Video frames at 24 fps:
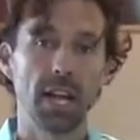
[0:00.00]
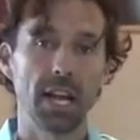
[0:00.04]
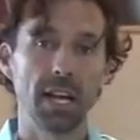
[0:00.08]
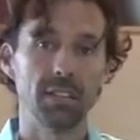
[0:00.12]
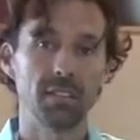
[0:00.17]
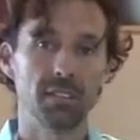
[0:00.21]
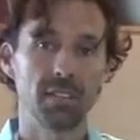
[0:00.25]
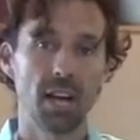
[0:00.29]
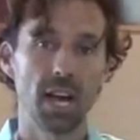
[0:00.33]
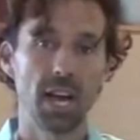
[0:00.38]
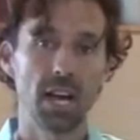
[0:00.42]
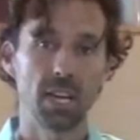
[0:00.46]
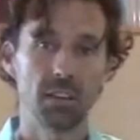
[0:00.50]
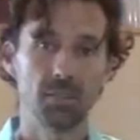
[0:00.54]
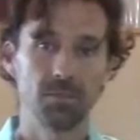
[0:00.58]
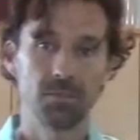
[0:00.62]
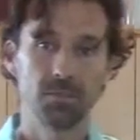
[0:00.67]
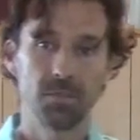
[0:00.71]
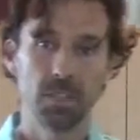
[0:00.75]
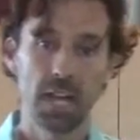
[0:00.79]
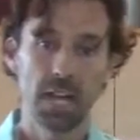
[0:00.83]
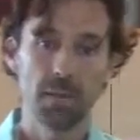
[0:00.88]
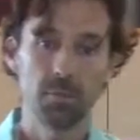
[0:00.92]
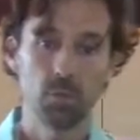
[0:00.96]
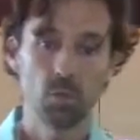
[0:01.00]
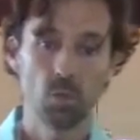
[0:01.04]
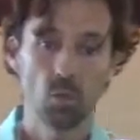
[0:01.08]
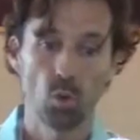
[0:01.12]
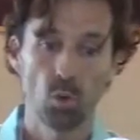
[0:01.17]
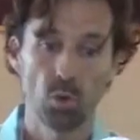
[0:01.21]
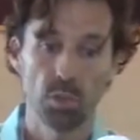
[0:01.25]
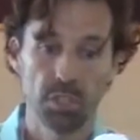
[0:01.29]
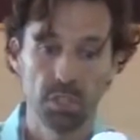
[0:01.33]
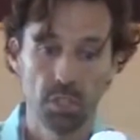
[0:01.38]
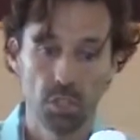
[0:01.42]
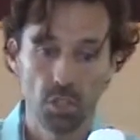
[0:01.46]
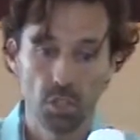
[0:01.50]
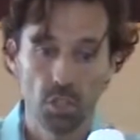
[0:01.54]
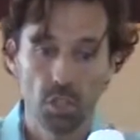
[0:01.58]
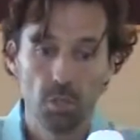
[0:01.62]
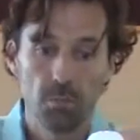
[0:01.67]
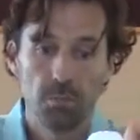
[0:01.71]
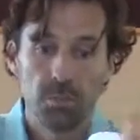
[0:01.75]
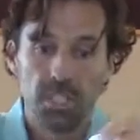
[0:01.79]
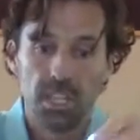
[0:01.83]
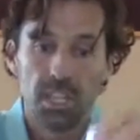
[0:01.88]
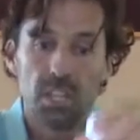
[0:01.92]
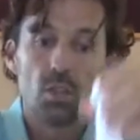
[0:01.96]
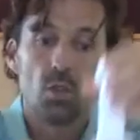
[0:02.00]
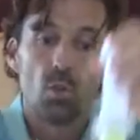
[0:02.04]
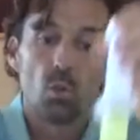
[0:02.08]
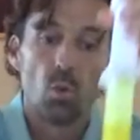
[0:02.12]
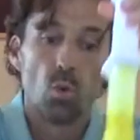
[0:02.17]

anti-inflammatory herbs in the